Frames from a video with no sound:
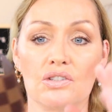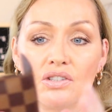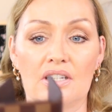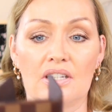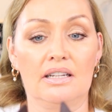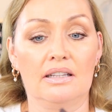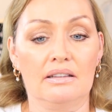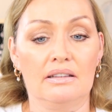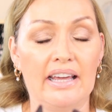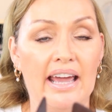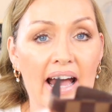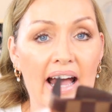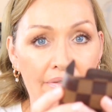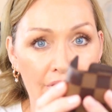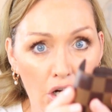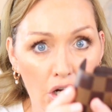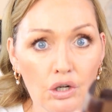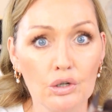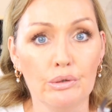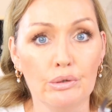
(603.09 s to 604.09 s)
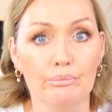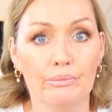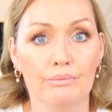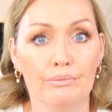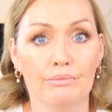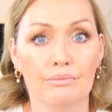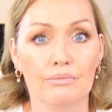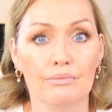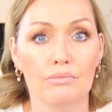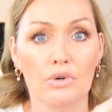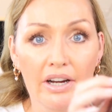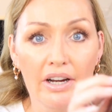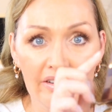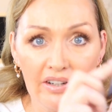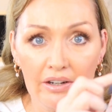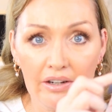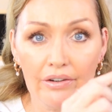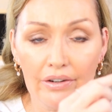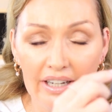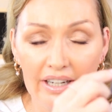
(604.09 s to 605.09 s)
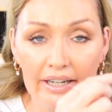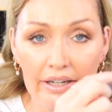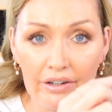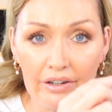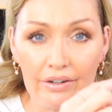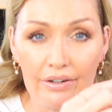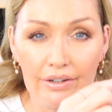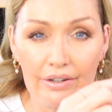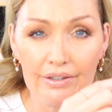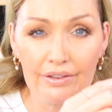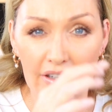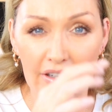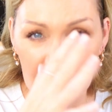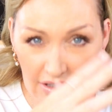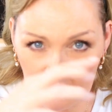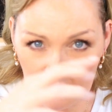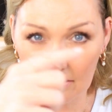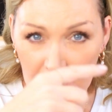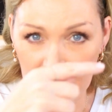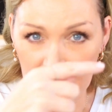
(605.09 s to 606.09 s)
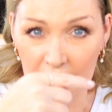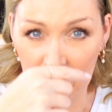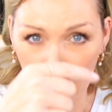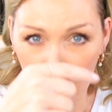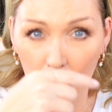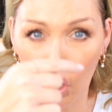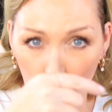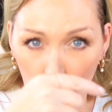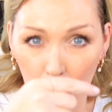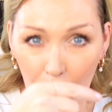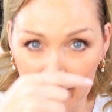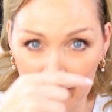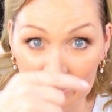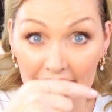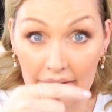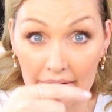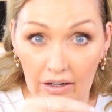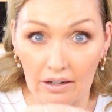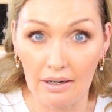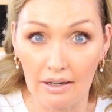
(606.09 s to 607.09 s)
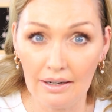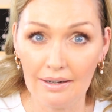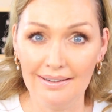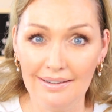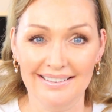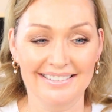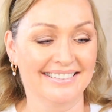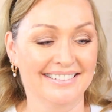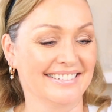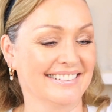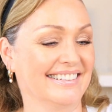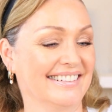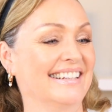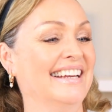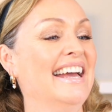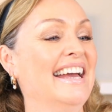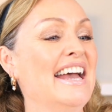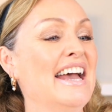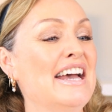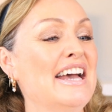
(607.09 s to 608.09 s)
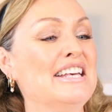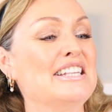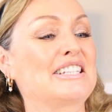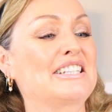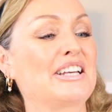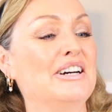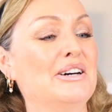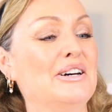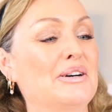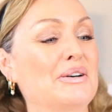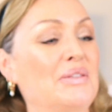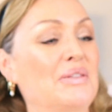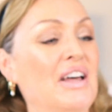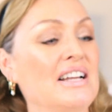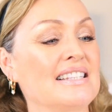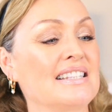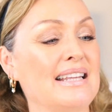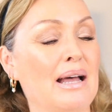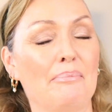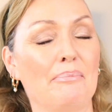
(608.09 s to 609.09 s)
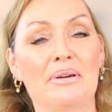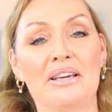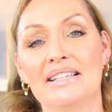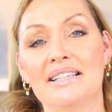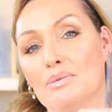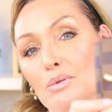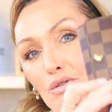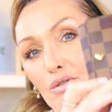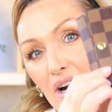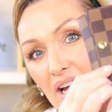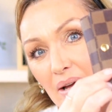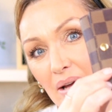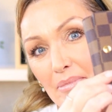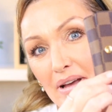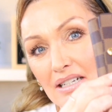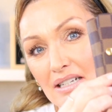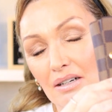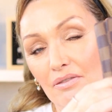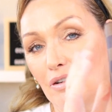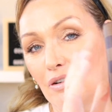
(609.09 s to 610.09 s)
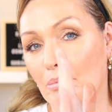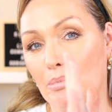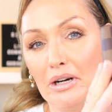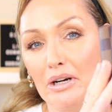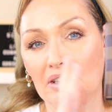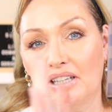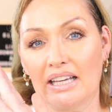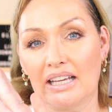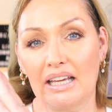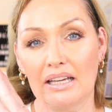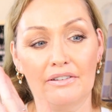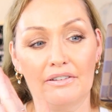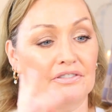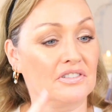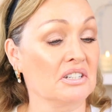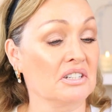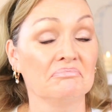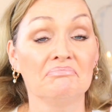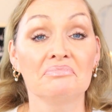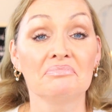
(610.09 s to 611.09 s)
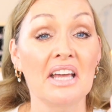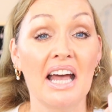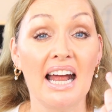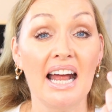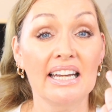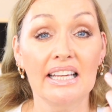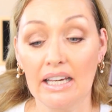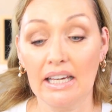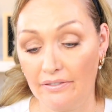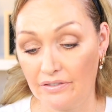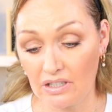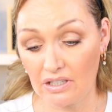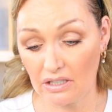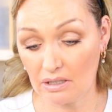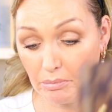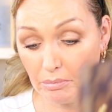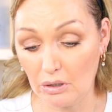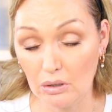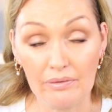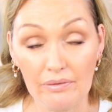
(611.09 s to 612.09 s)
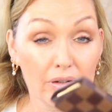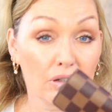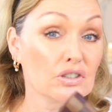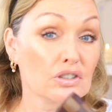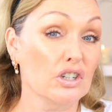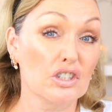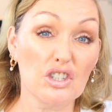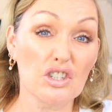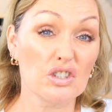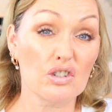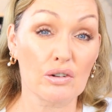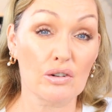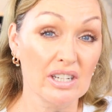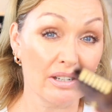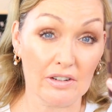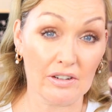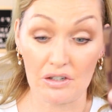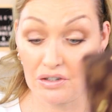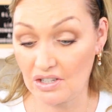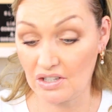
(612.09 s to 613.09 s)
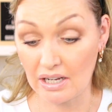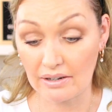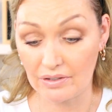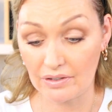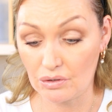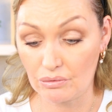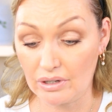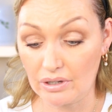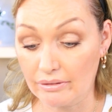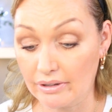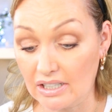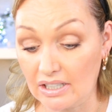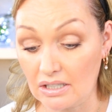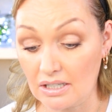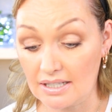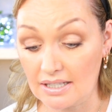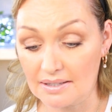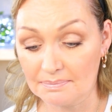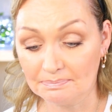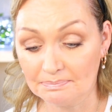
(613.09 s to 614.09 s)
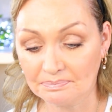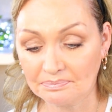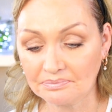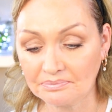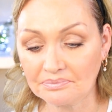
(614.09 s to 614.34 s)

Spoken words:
Just, they have a home right here, in here. It's their home in here. So that's that piece. Would recommend it for a birthday gift, any gift. It's beautiful. Or just treat to yourself. It's really, really nice.